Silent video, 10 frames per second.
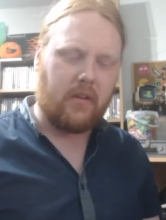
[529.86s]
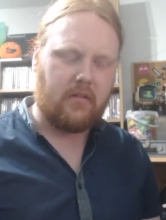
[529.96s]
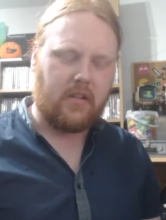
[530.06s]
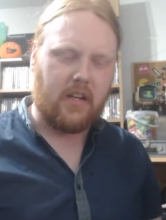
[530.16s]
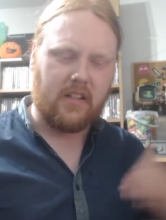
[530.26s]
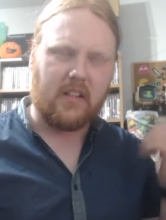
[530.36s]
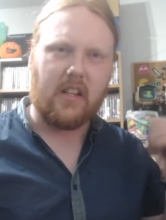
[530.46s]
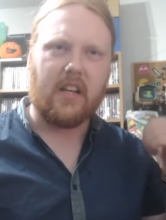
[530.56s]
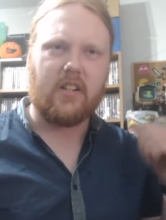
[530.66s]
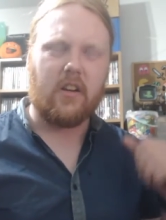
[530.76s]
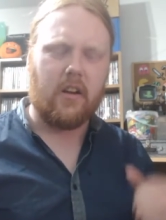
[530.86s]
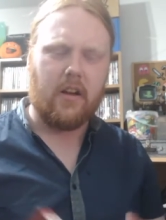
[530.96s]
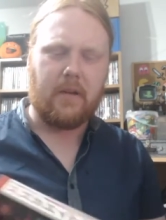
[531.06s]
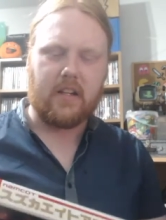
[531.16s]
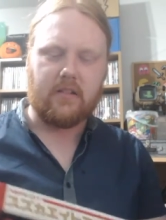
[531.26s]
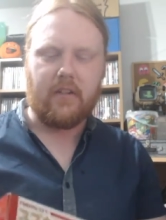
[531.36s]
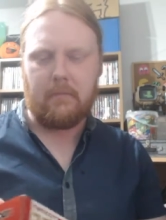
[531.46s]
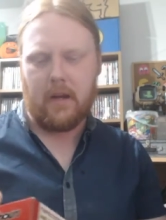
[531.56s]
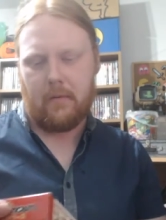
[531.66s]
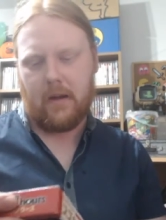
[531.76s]
Genesis collection on PS3,
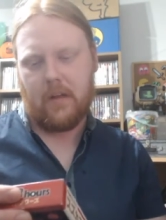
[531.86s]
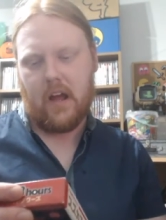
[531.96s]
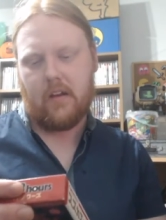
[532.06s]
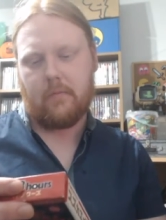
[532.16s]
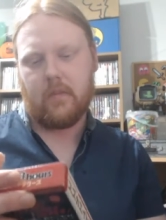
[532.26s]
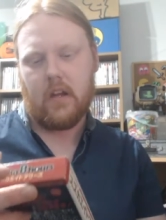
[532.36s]
maybe, I don't know.